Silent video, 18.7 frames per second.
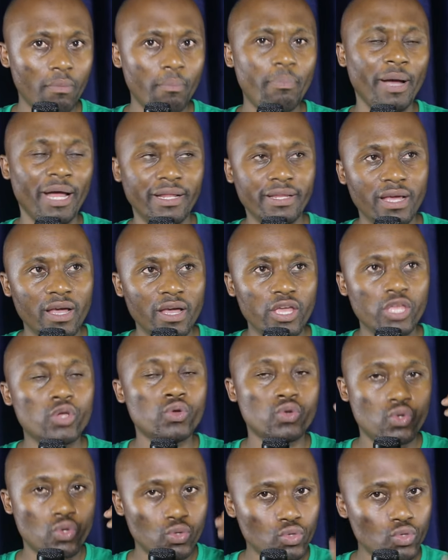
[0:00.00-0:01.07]
but you
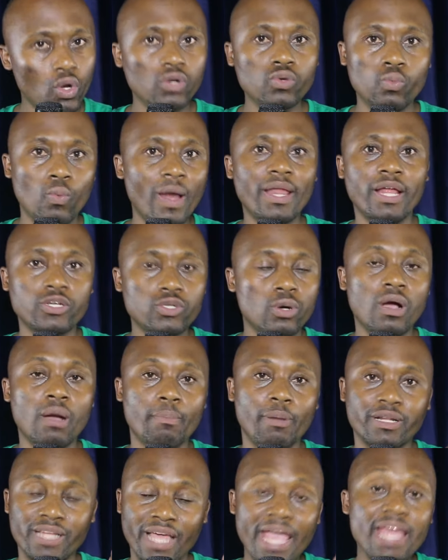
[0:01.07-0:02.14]
do not want to talk
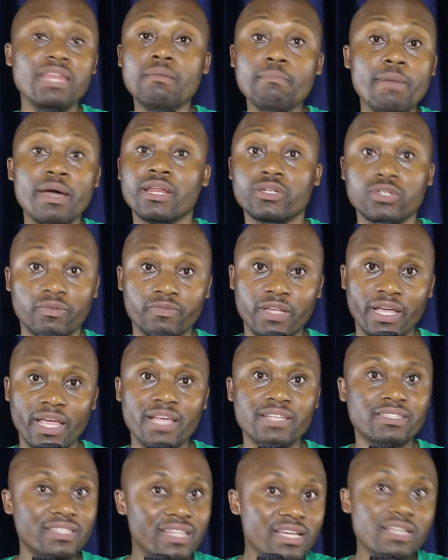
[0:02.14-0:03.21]
about any merit of the
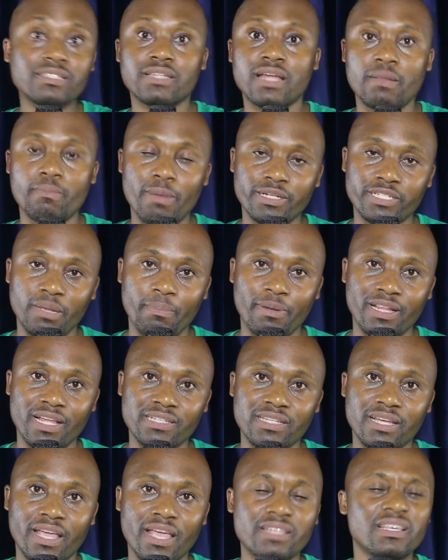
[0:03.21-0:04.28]
case, things that might jeopardize
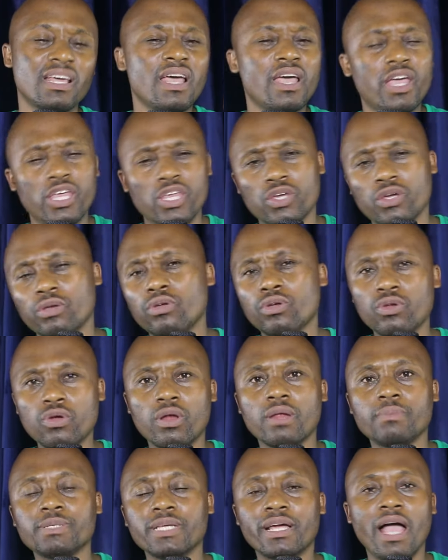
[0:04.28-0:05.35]
the case. You know
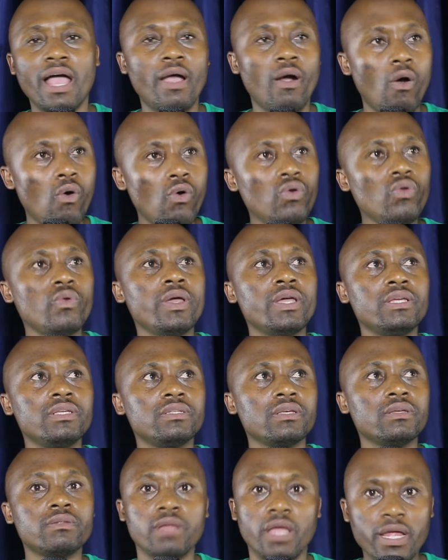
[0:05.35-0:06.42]
what I'm saying? I always,
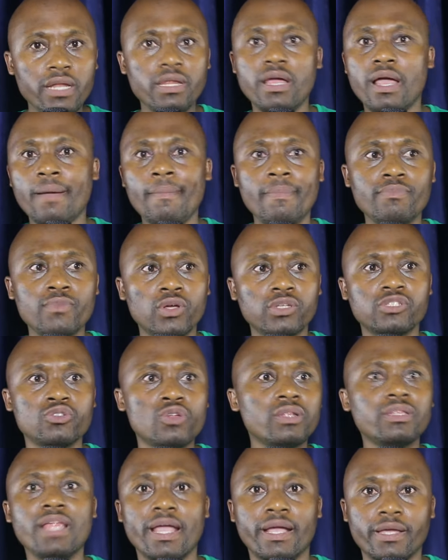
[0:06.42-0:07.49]
and I'm not, it's
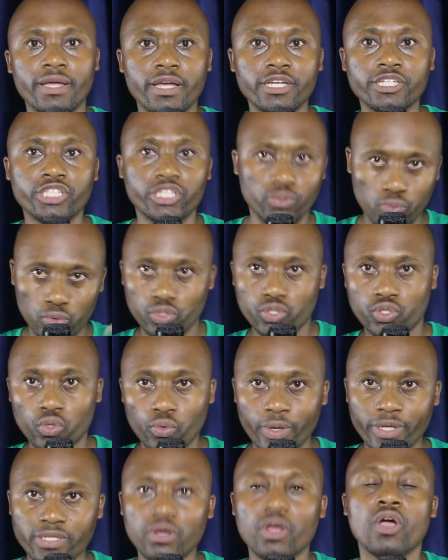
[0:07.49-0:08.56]
not like she will do
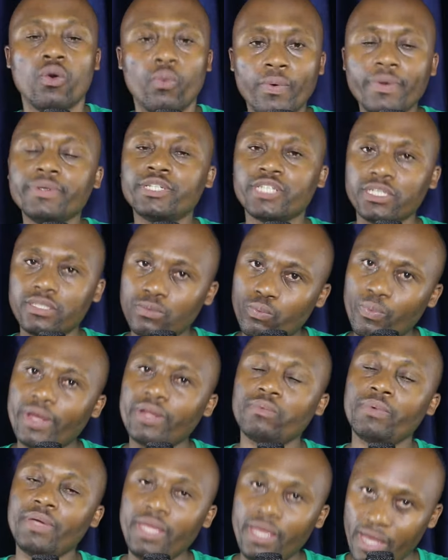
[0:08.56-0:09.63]
it. We just,
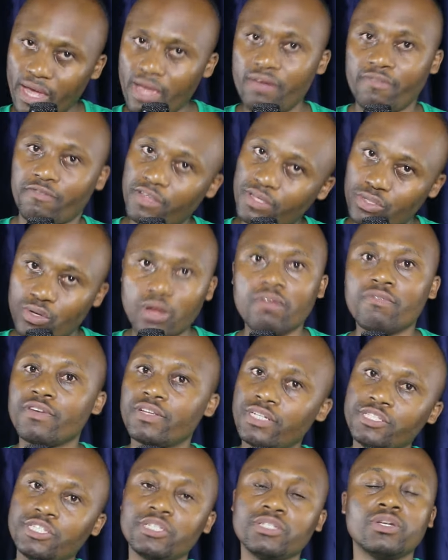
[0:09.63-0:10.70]
when we have this
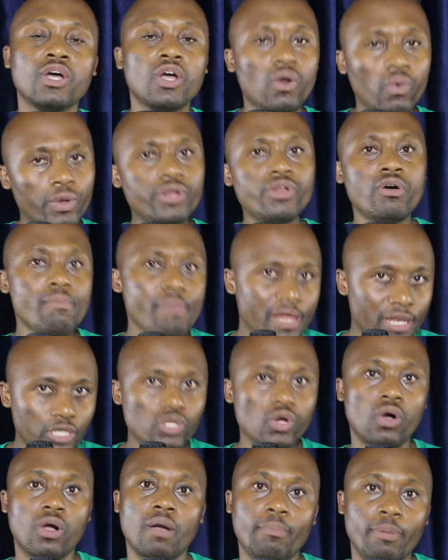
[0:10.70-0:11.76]
conversation, we normally
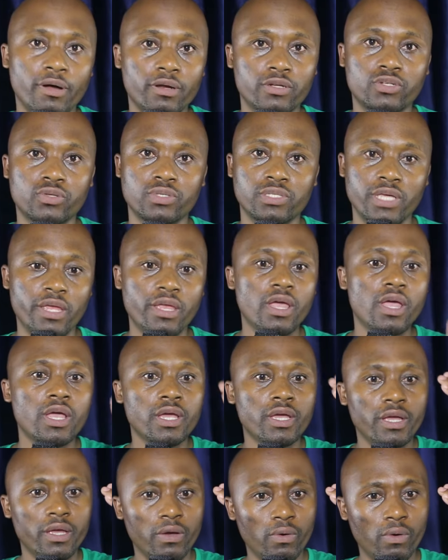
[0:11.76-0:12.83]
talk about it to say,
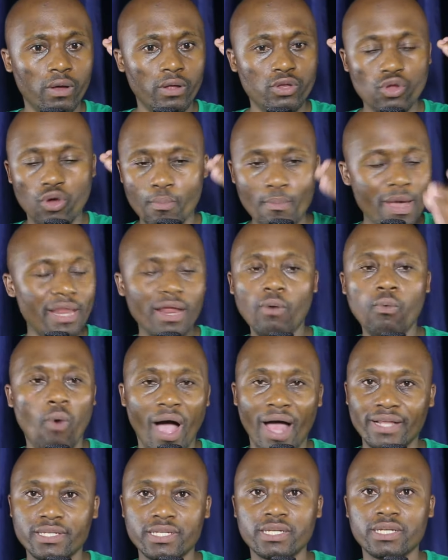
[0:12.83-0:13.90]
no matter
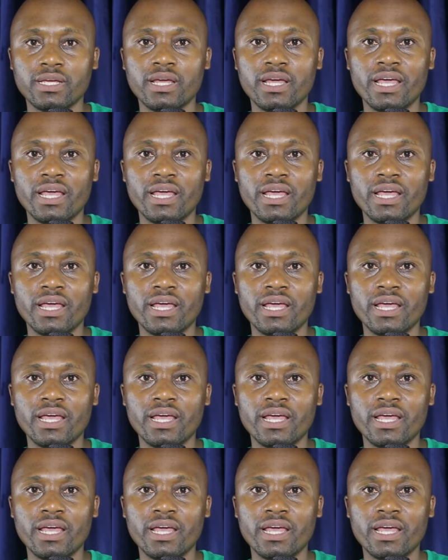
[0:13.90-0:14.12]
what,